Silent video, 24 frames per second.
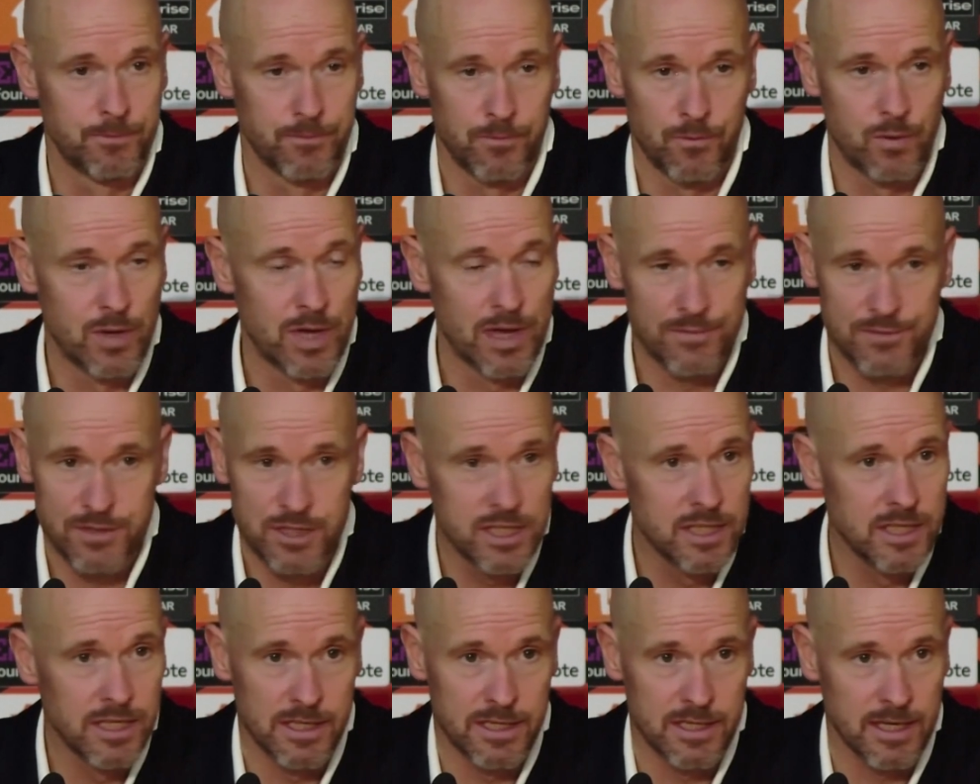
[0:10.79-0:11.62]
We have
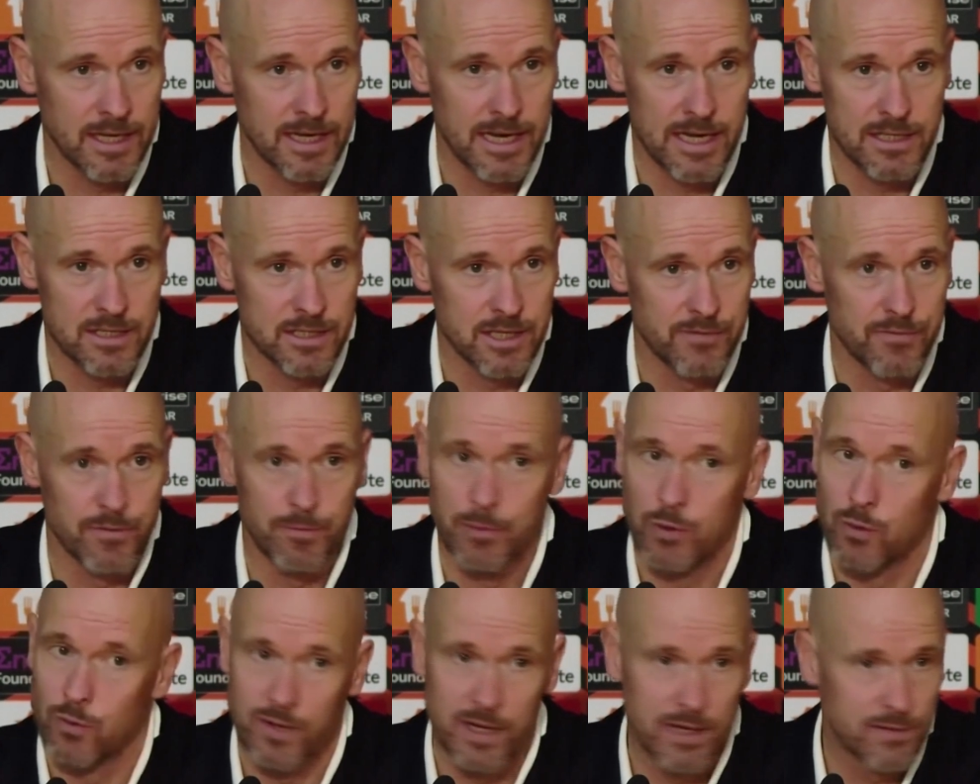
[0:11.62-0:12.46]
seen it against
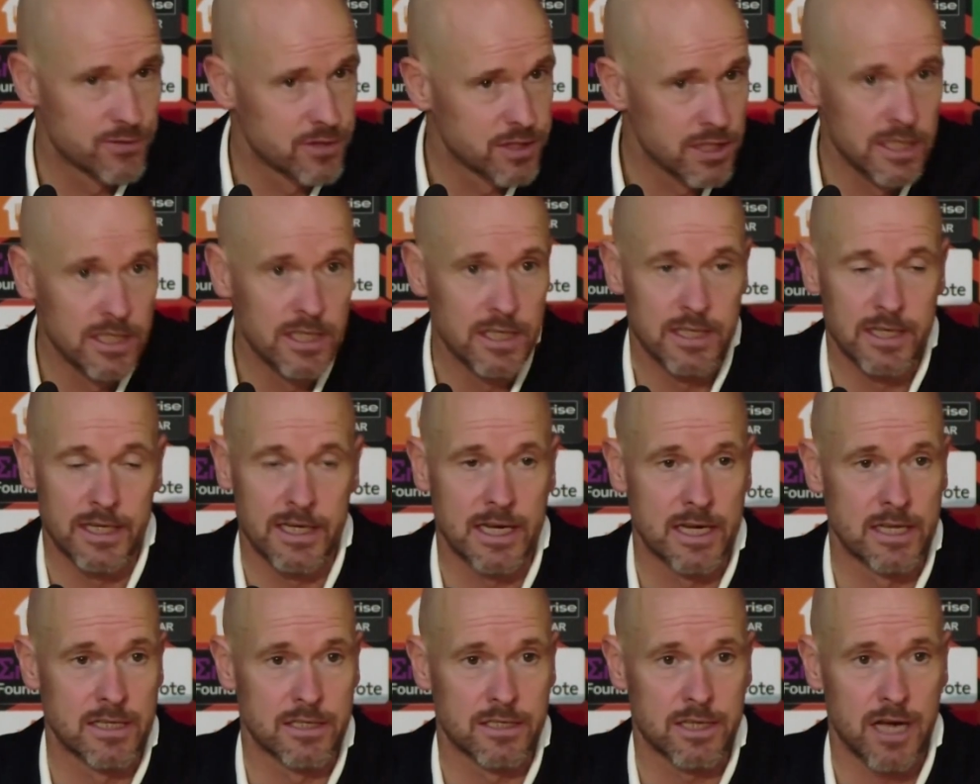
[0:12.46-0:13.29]
Liverpool, we have seen it
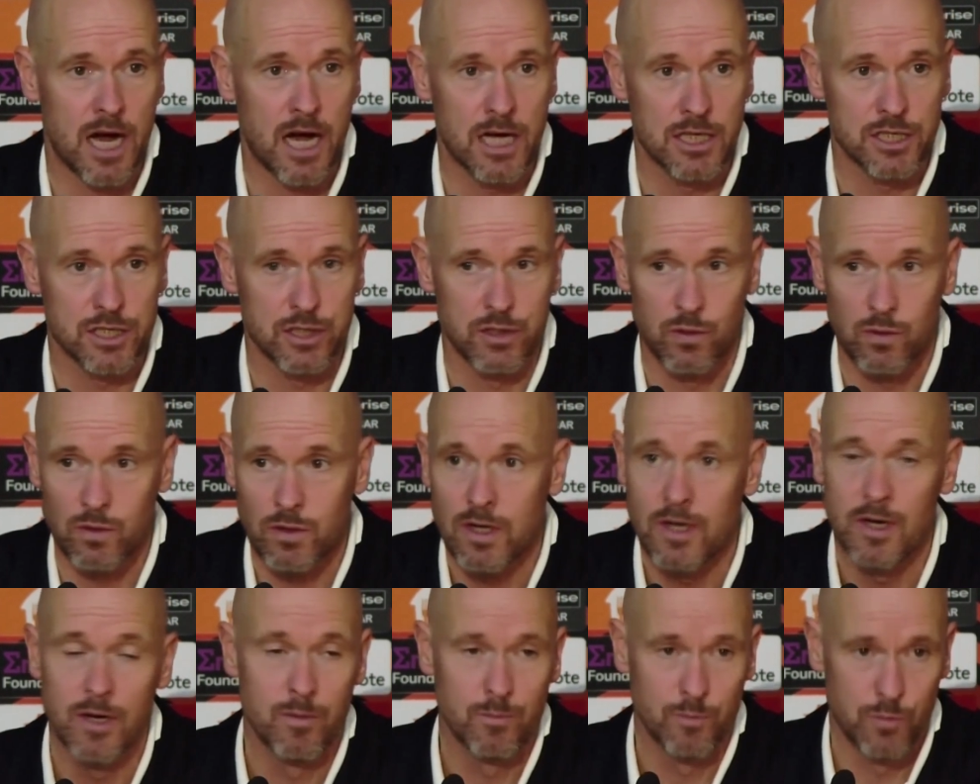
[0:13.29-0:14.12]
against Arsenal,
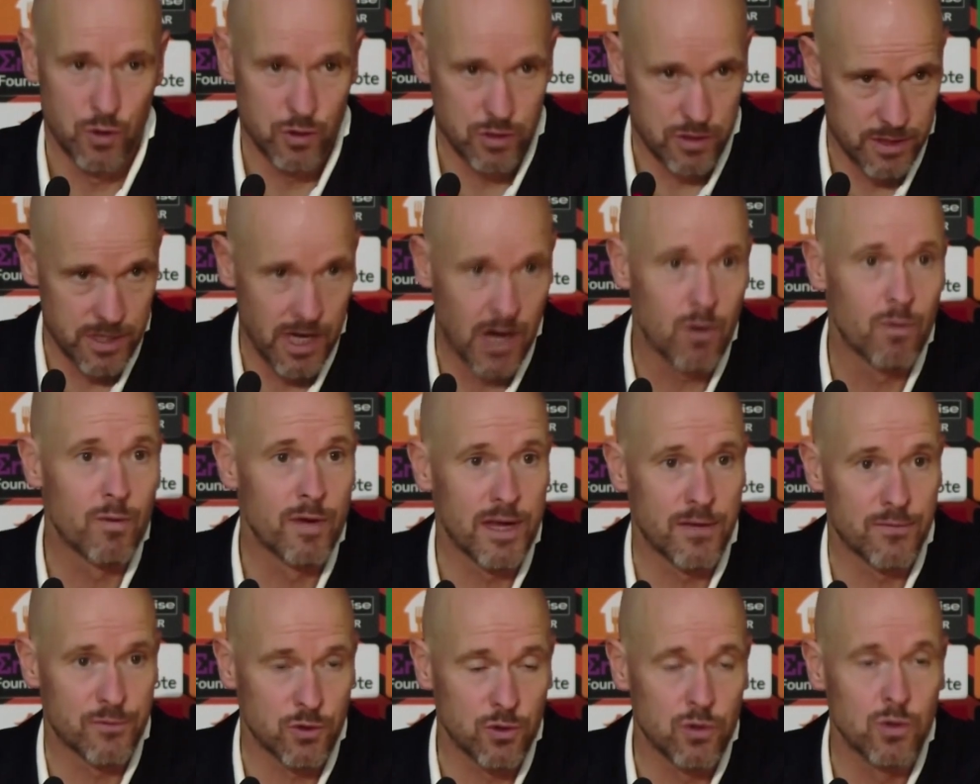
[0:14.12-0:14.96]
but now we
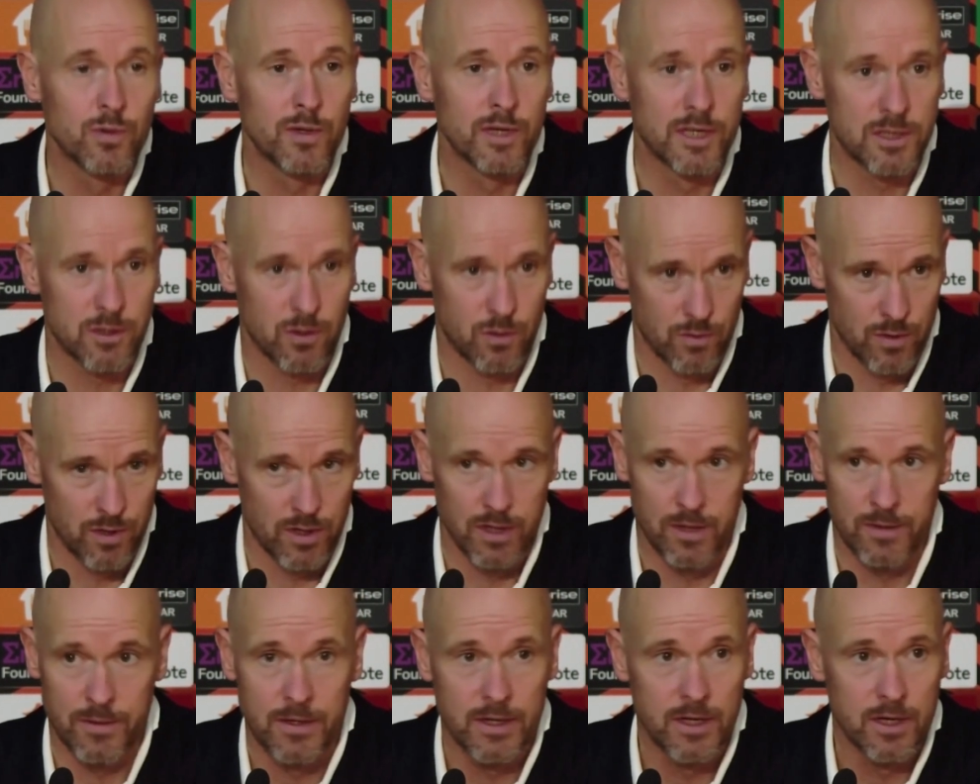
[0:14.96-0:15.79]
have to do it on
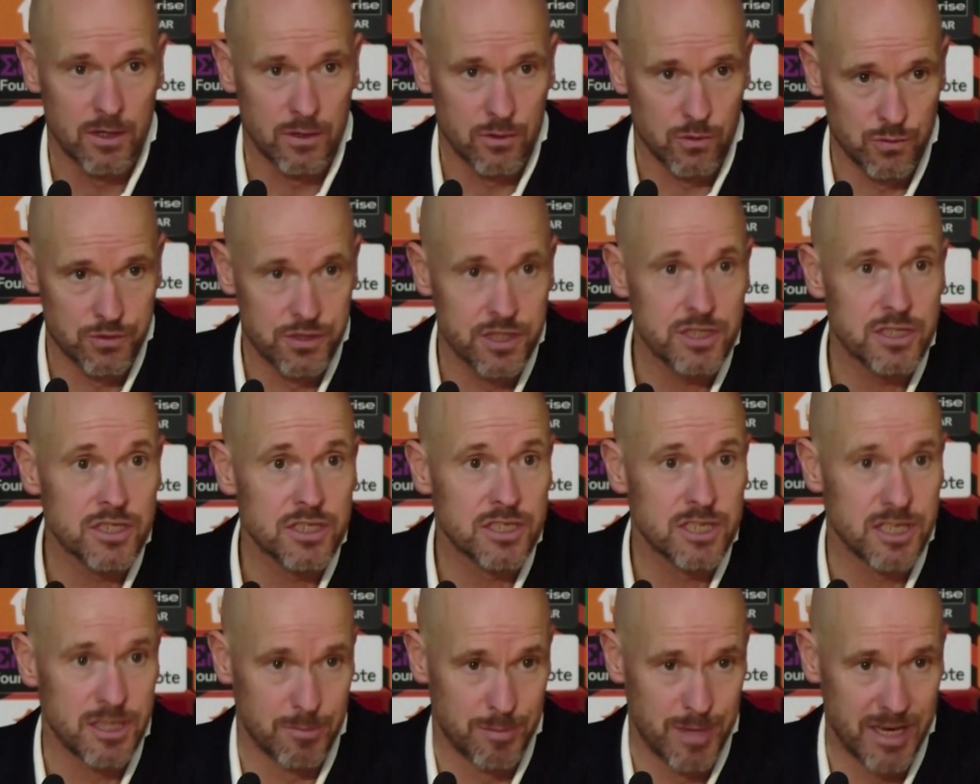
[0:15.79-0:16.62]
a
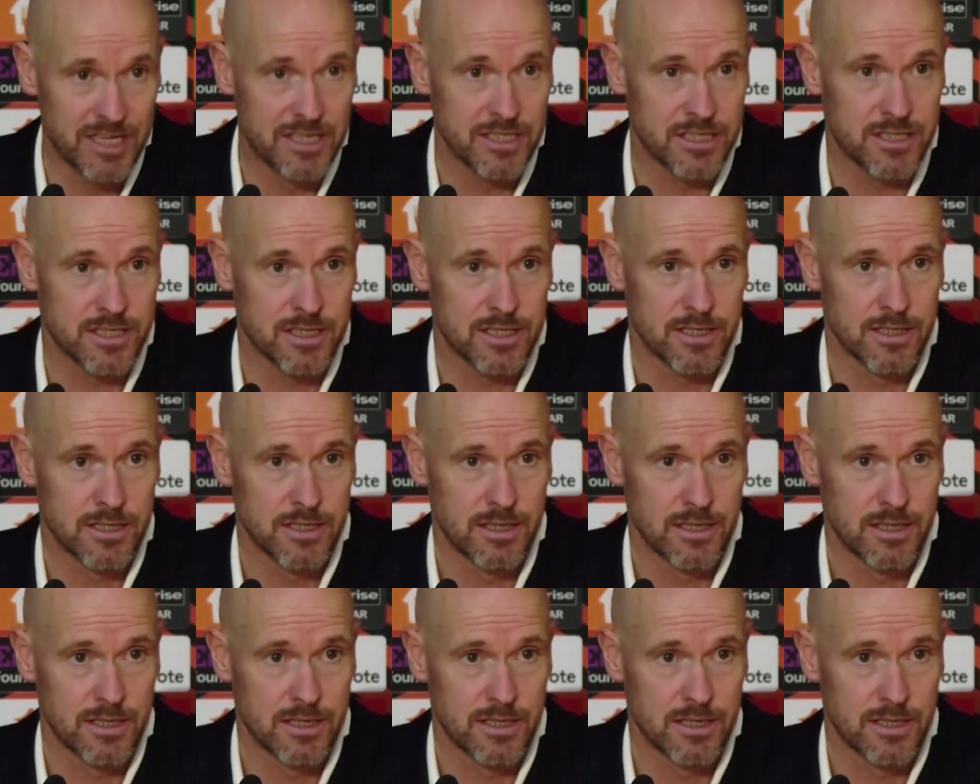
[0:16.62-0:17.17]
consistency base.